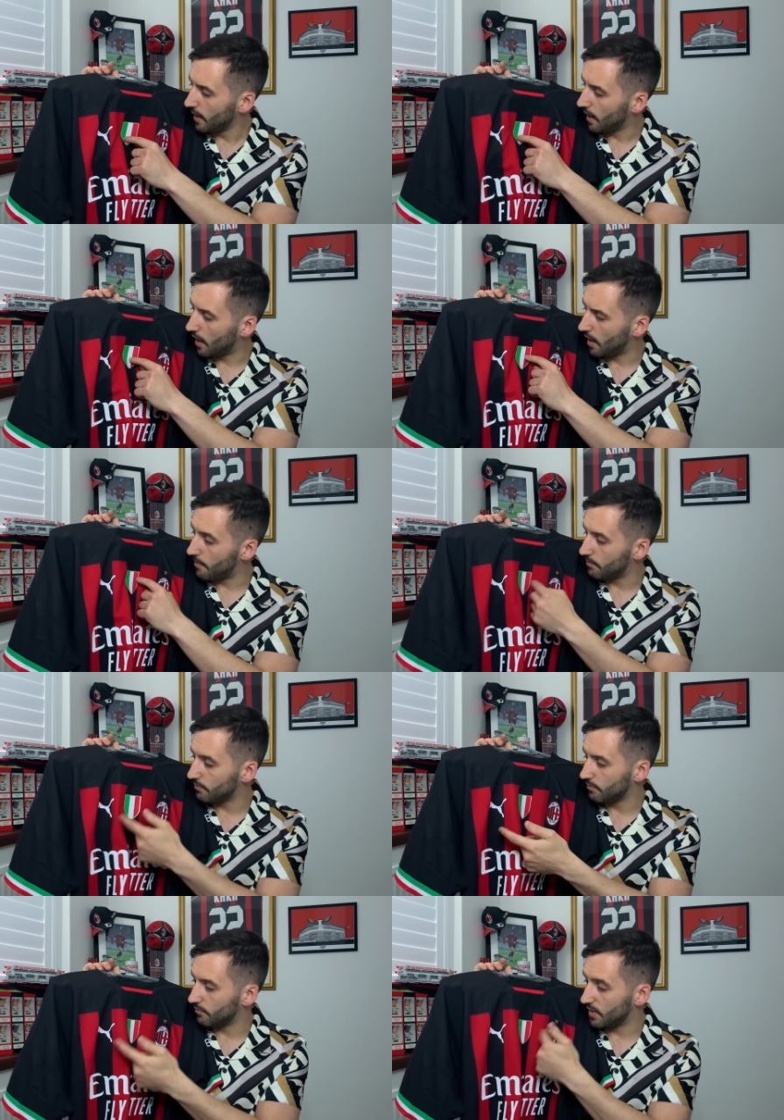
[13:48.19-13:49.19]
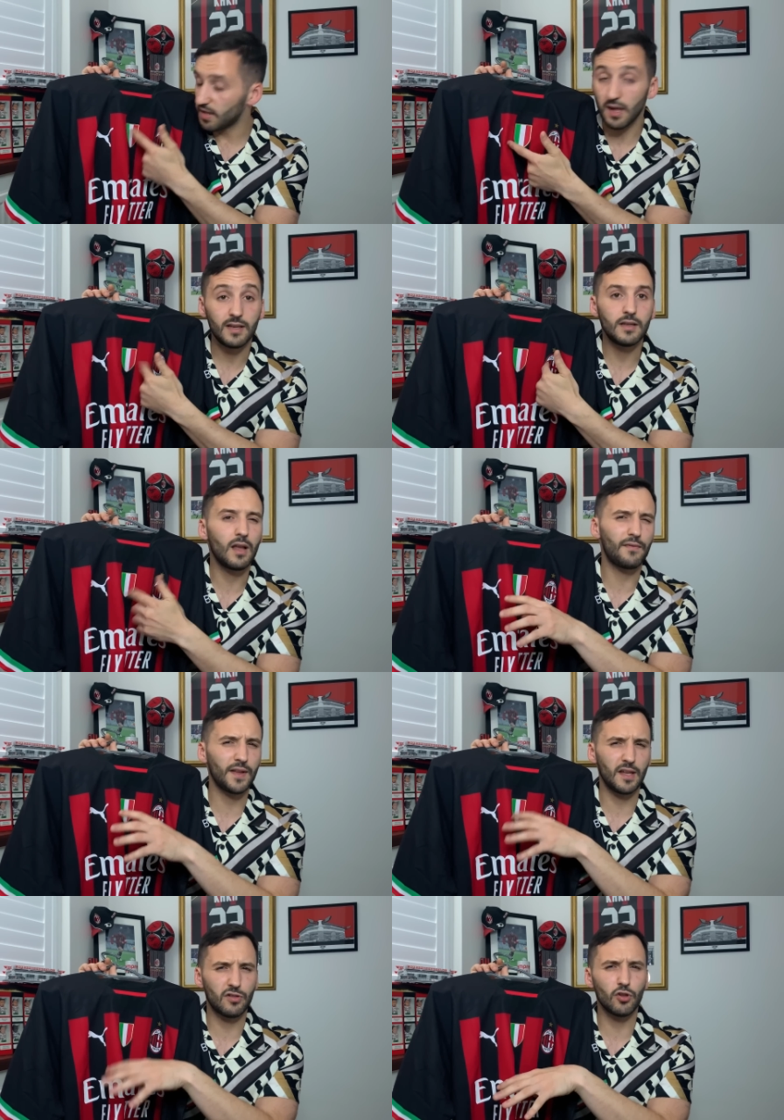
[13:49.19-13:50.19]
Um, this is a, I
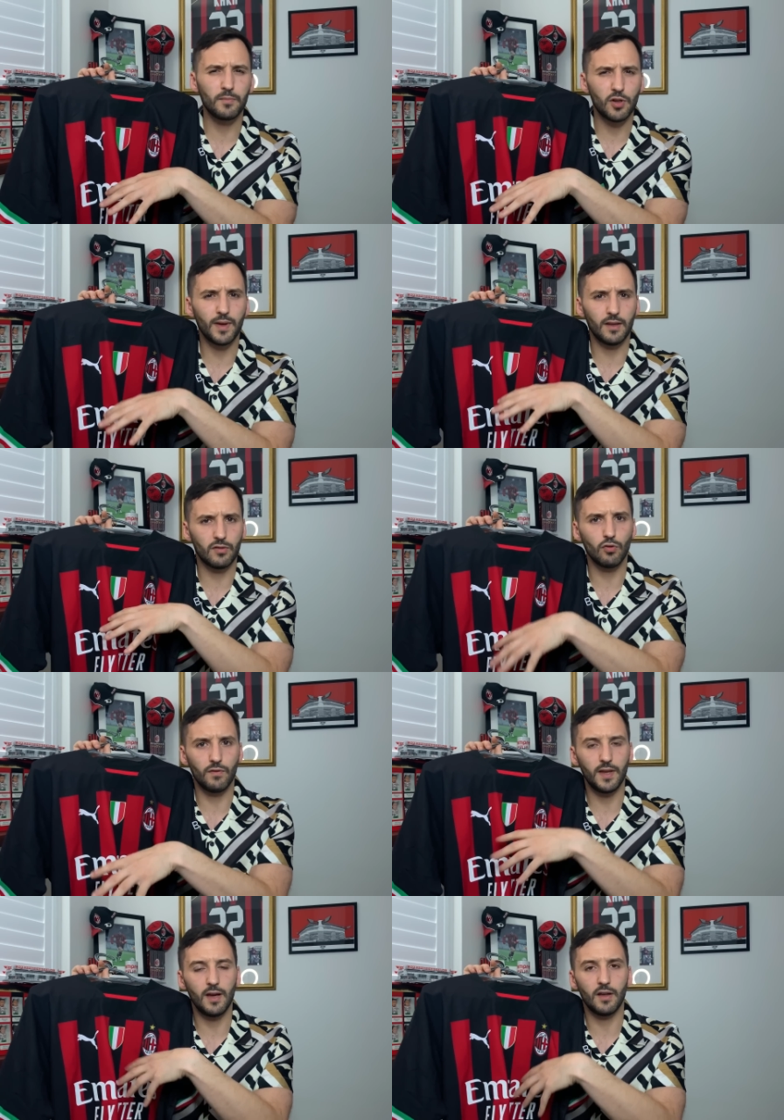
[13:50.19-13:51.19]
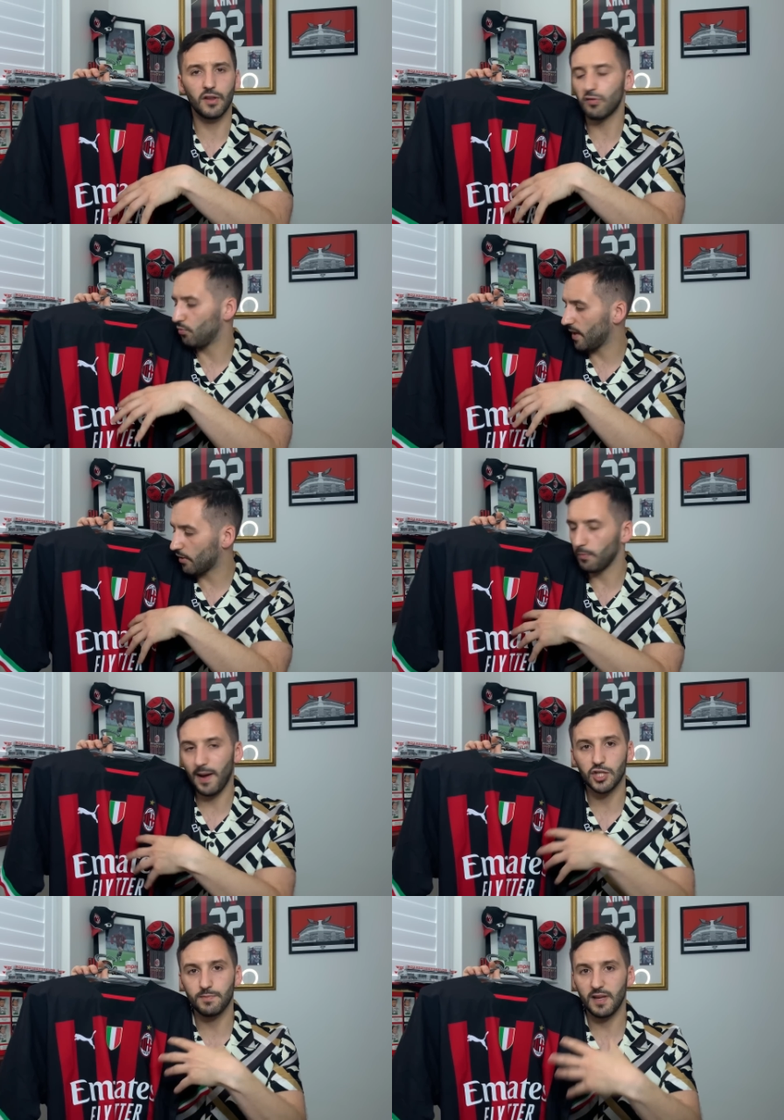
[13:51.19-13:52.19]
think they stopped doing sort of the uh, the Scudetto
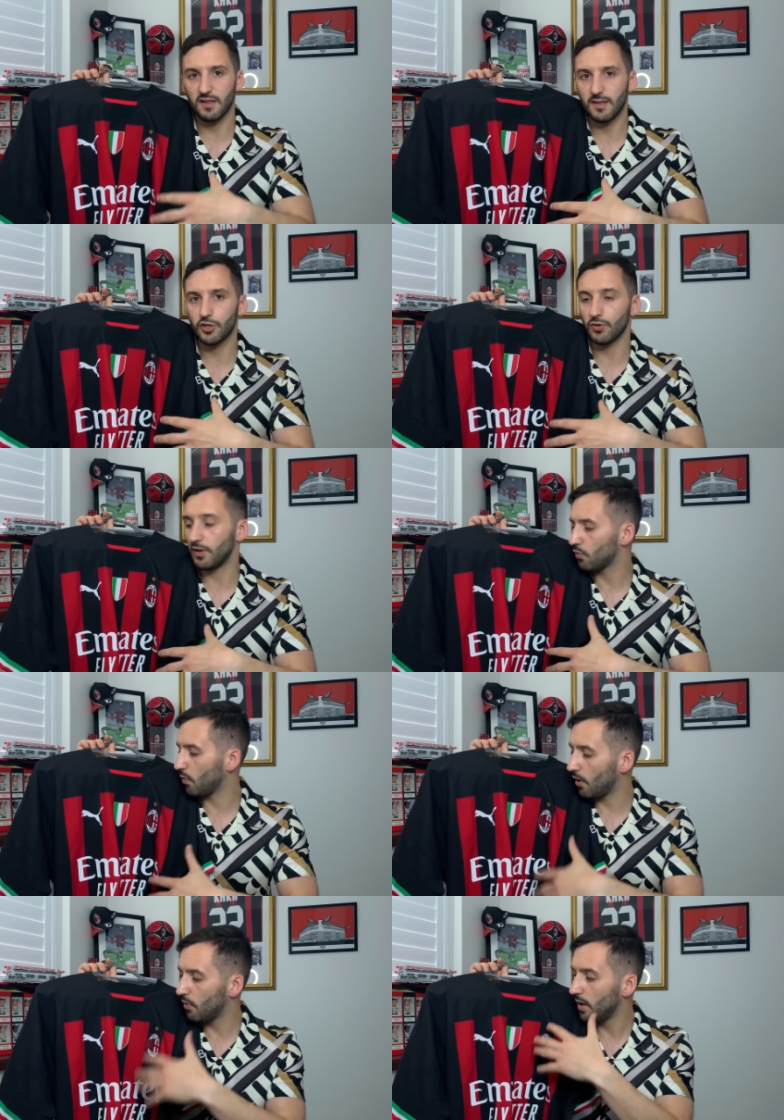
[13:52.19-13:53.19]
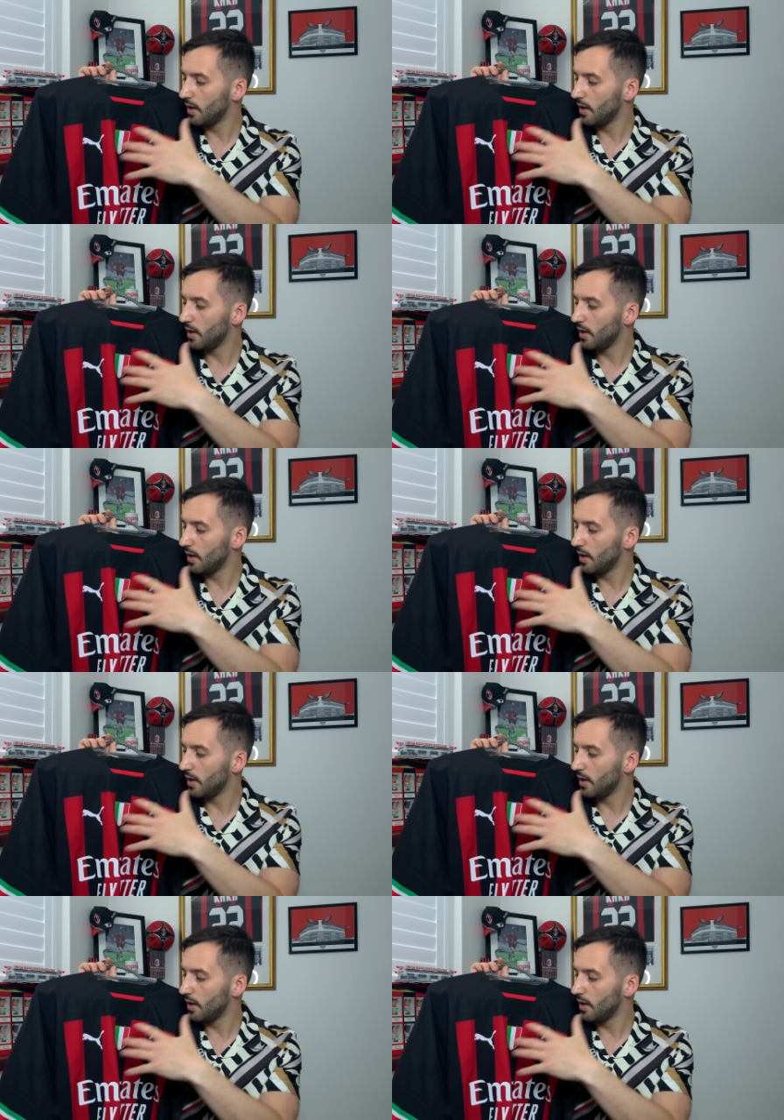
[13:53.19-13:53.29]
patch being stitched on as well.